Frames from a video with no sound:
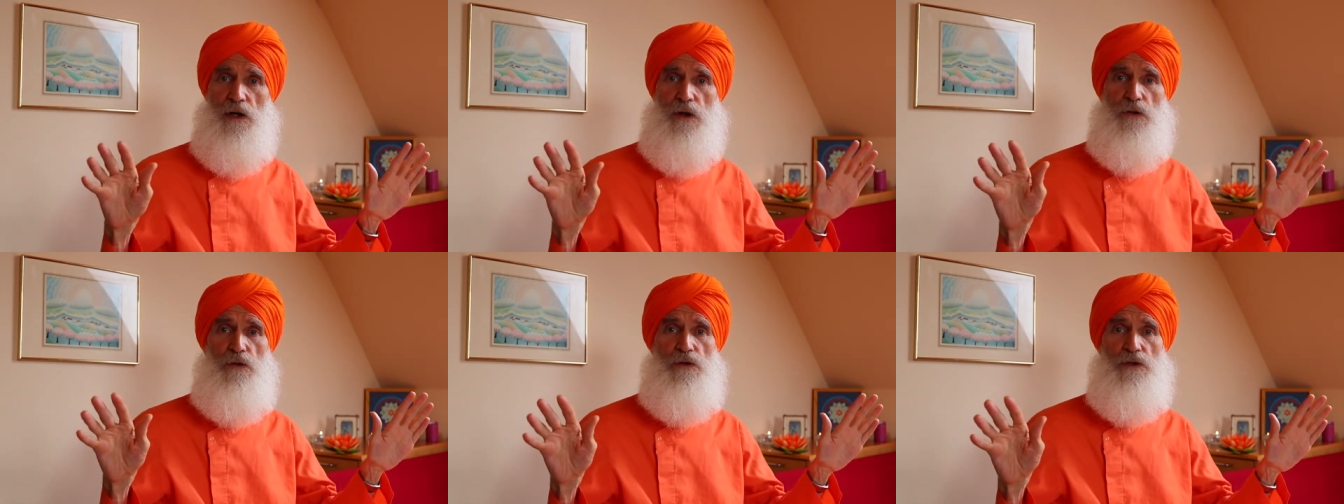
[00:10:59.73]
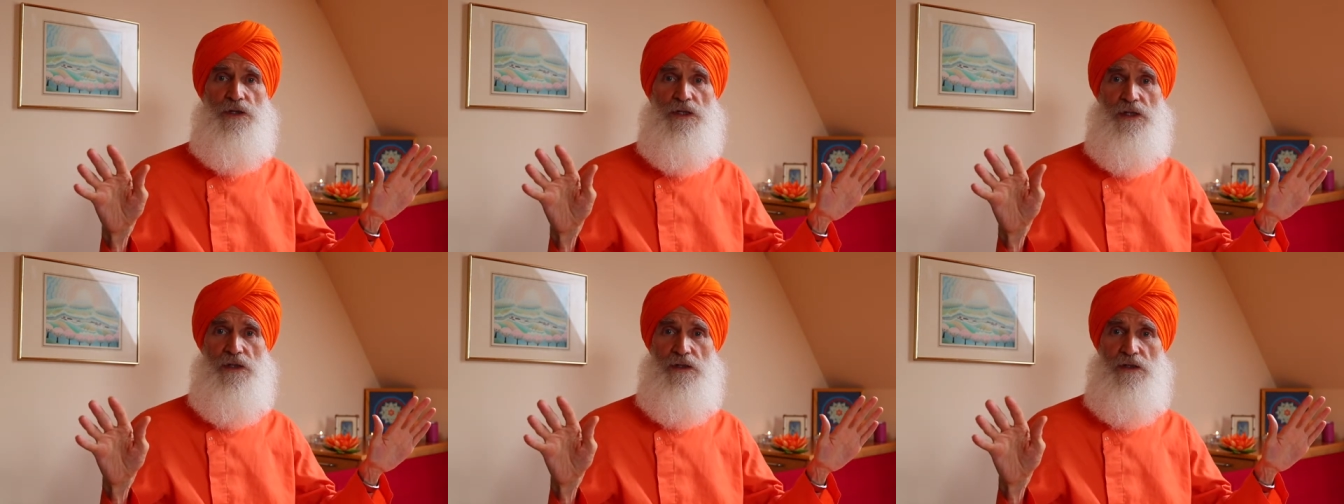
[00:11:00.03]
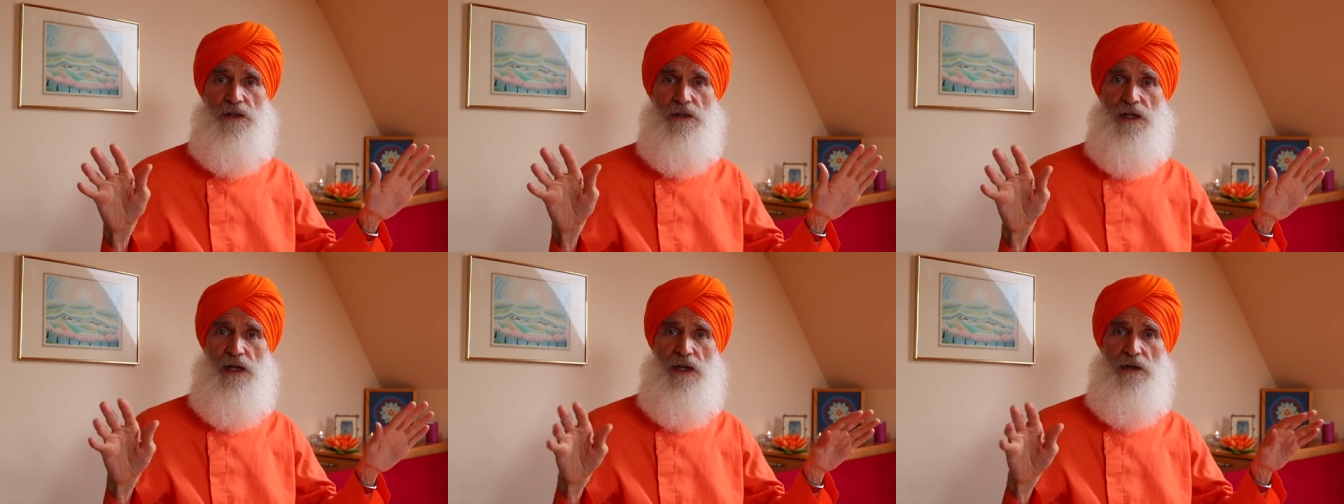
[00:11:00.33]

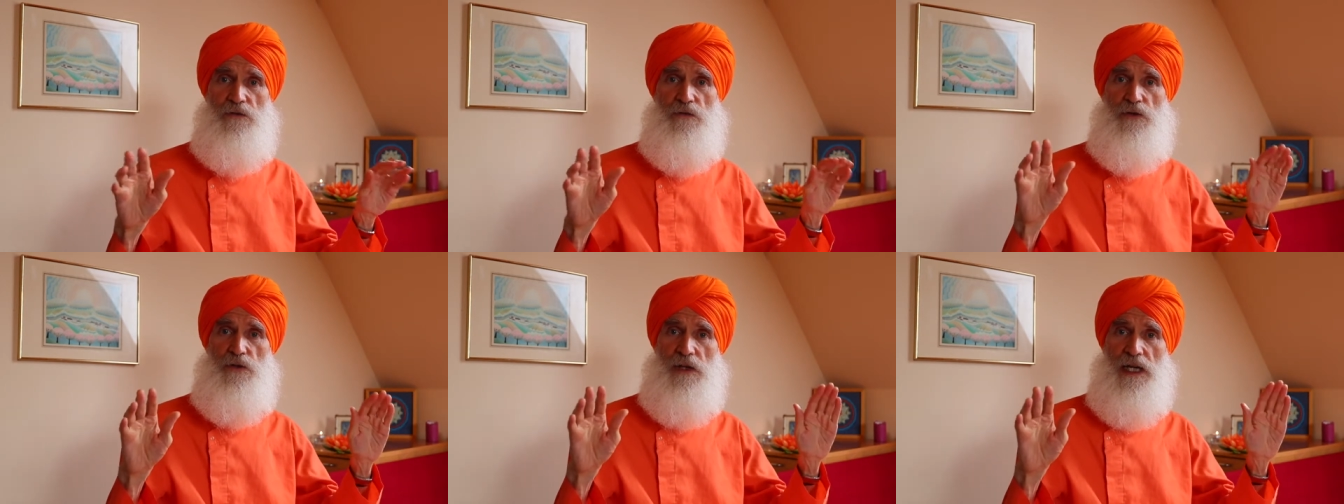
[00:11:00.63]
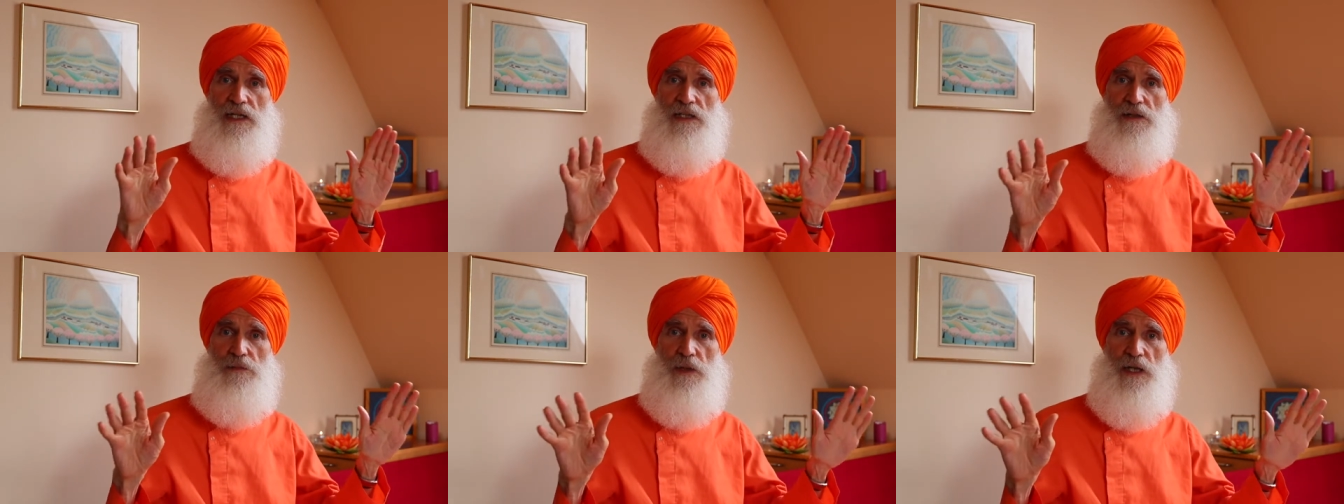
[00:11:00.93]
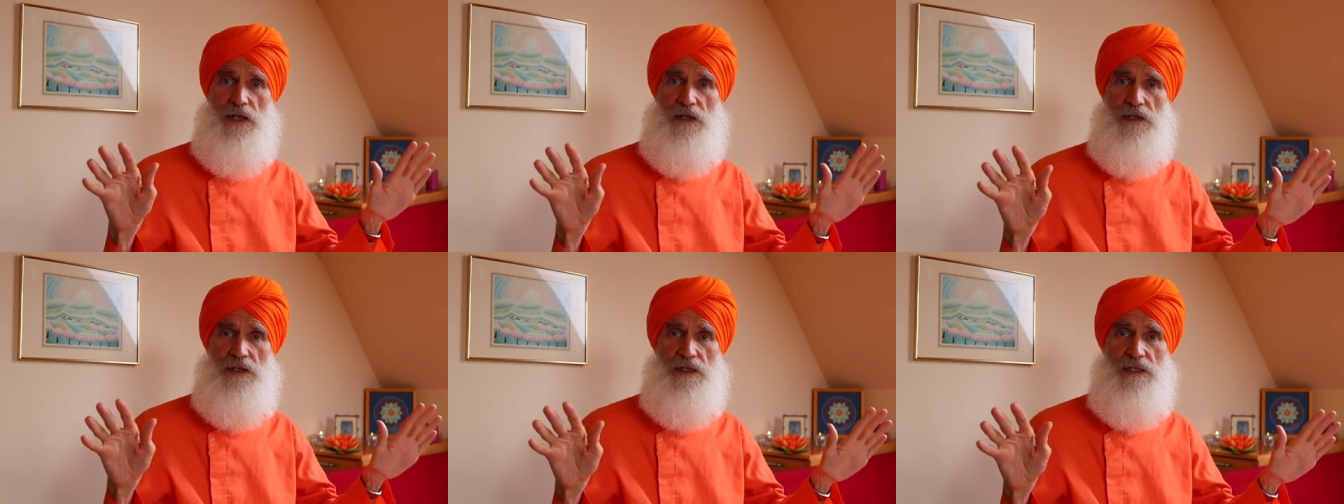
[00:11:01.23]
ocean of
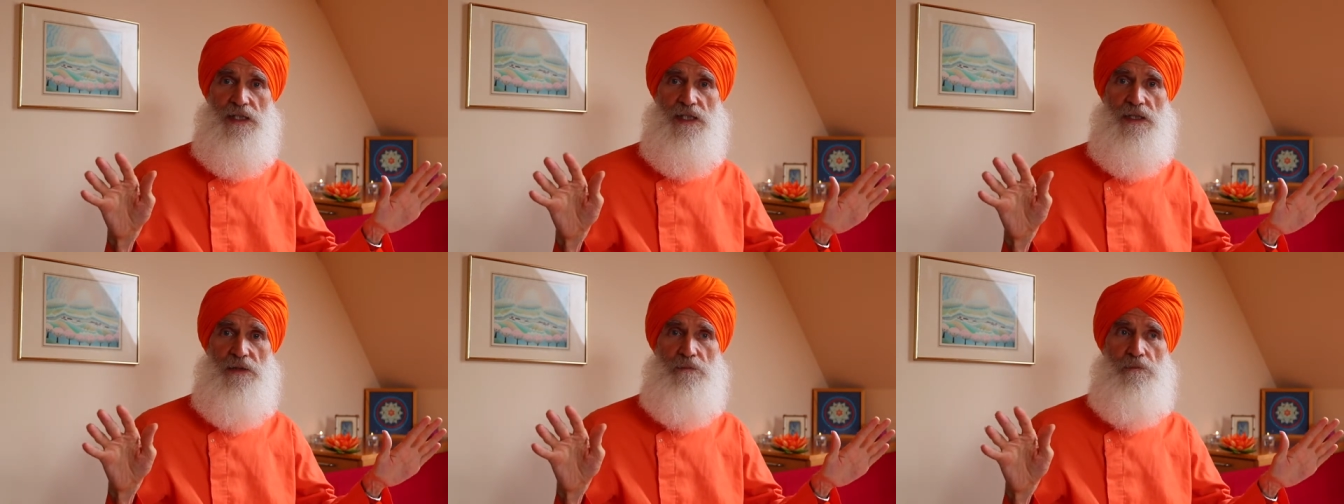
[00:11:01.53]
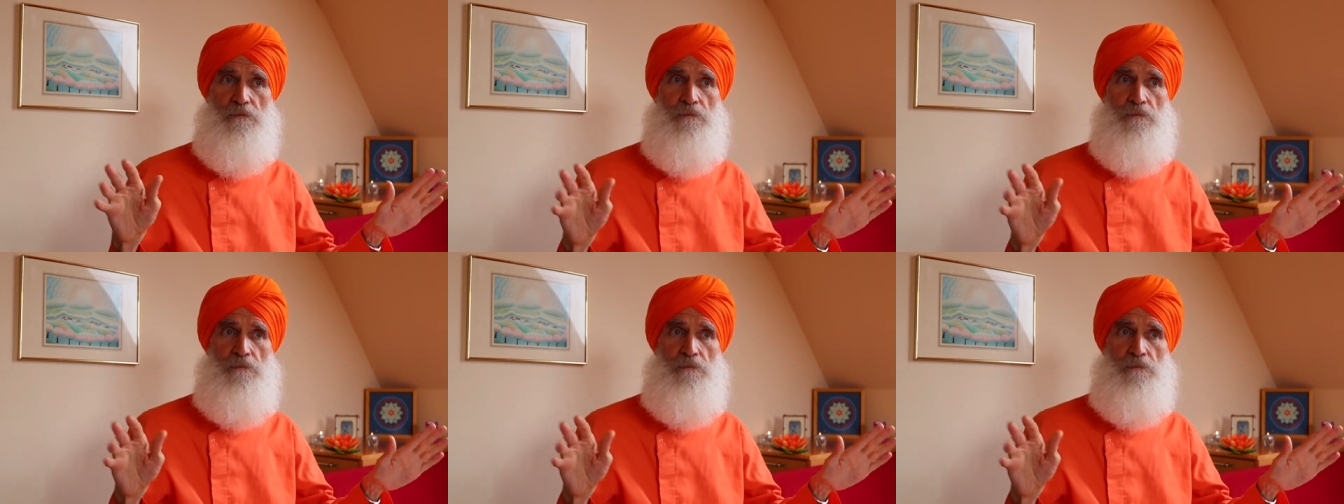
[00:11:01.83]
transparency.